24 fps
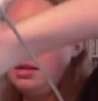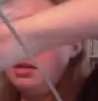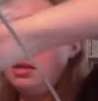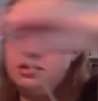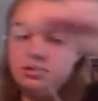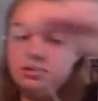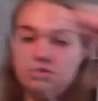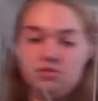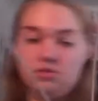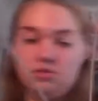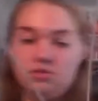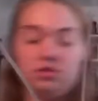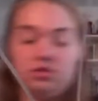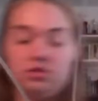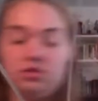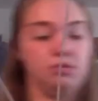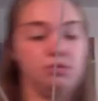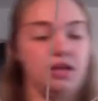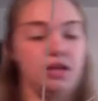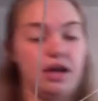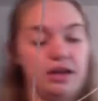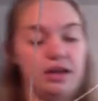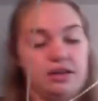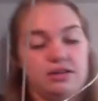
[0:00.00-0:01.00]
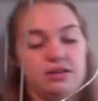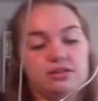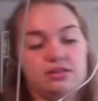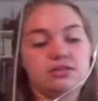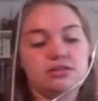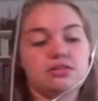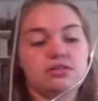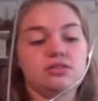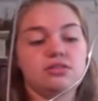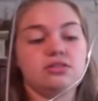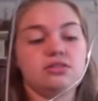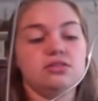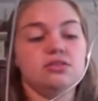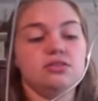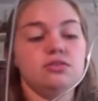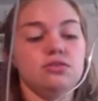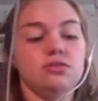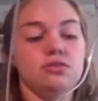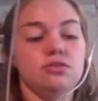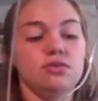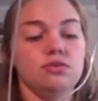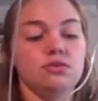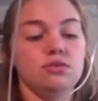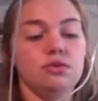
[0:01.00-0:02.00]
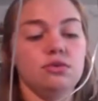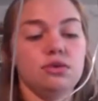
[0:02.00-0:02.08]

Use the pliers to